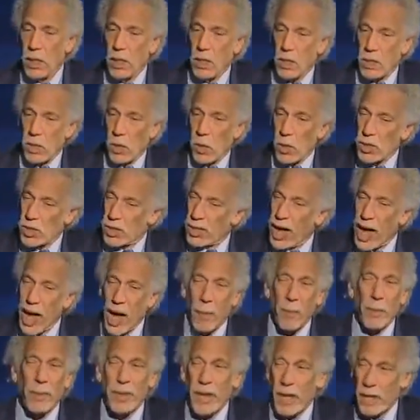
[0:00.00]
So as
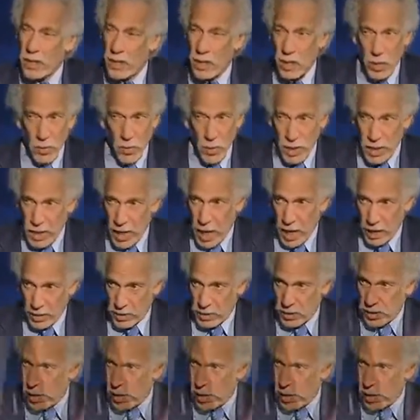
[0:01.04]
complex as we get